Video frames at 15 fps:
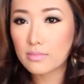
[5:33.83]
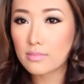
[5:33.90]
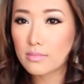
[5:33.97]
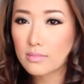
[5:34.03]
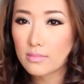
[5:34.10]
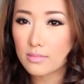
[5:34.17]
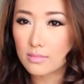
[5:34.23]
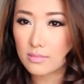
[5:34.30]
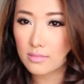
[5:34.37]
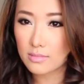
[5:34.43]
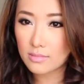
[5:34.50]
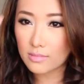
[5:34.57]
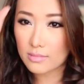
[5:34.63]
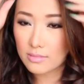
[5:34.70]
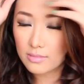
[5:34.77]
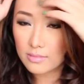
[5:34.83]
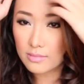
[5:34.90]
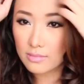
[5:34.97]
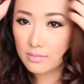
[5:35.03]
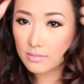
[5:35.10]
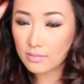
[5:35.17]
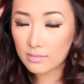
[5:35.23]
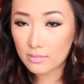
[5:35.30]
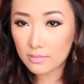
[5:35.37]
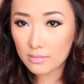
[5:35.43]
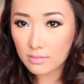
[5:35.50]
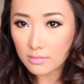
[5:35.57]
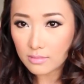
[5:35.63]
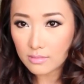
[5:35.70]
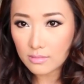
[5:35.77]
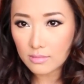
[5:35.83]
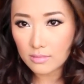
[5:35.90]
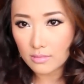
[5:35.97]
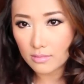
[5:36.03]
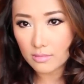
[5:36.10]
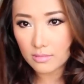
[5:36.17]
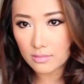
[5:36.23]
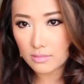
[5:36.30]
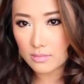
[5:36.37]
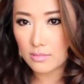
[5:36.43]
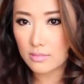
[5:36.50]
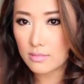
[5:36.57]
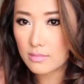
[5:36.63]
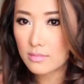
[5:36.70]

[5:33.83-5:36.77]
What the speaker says: Nothing is said.